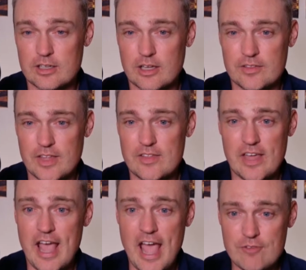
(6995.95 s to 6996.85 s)
They
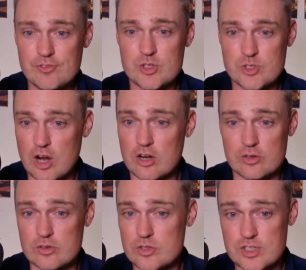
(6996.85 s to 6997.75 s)
have to start
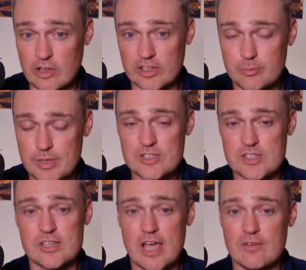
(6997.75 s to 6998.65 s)
selling
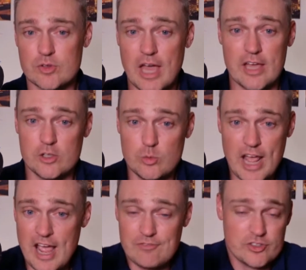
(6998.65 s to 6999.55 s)
pieces after that. You would
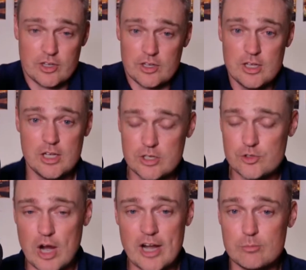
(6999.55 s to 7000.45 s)
have to
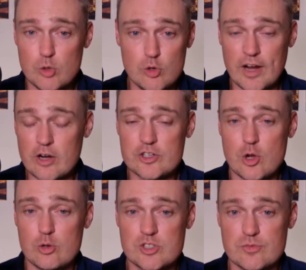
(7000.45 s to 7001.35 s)
try to move Aaron
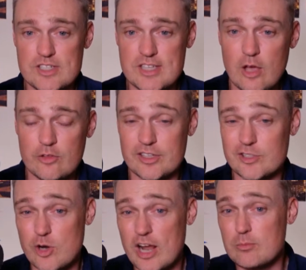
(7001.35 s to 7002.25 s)
Jones if he's healthy,
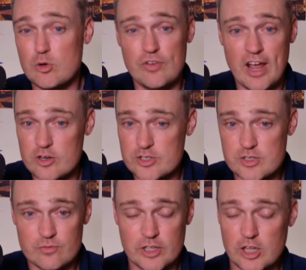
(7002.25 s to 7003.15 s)
try to move Harrison
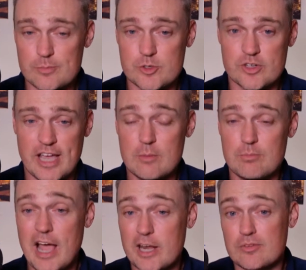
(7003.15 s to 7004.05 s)
Phillips or Cam
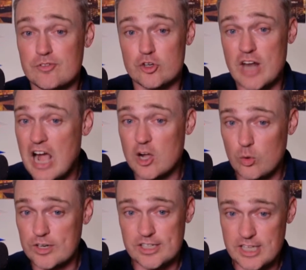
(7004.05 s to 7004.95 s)
Bynum. If you're not
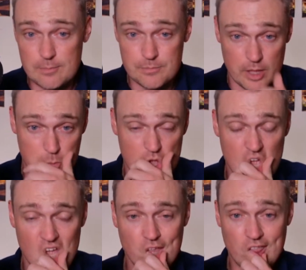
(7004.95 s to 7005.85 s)
going to keep them,
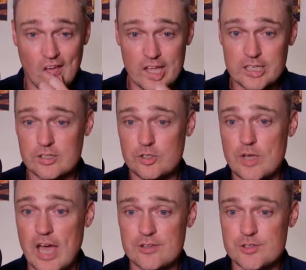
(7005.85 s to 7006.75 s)
then you
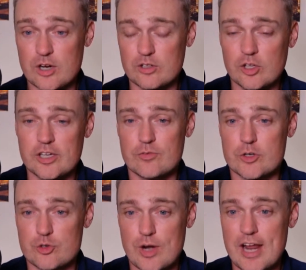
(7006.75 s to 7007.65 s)
got to start looking for
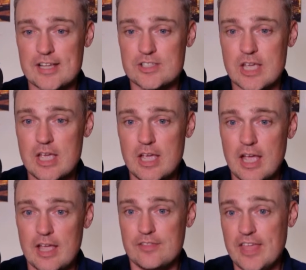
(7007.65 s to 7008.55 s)
trades.
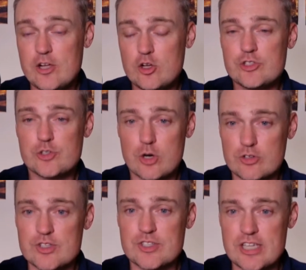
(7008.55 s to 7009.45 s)
They could turn
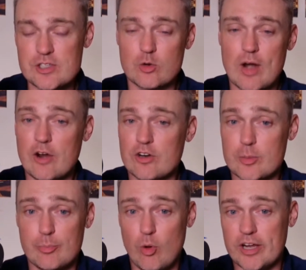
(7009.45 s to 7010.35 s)
the season around to the
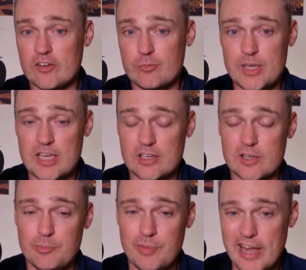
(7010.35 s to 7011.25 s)
point of being
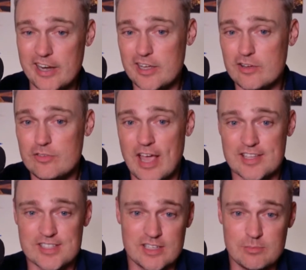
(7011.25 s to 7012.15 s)
competitive,
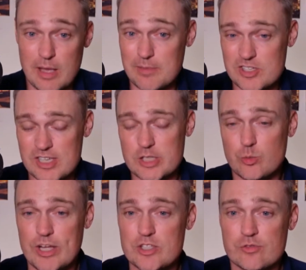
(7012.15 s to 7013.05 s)
as in maybe 6
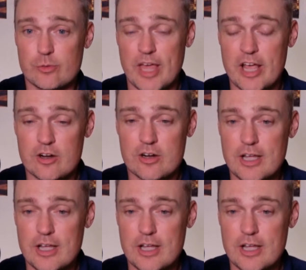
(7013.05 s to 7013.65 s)
wins from there.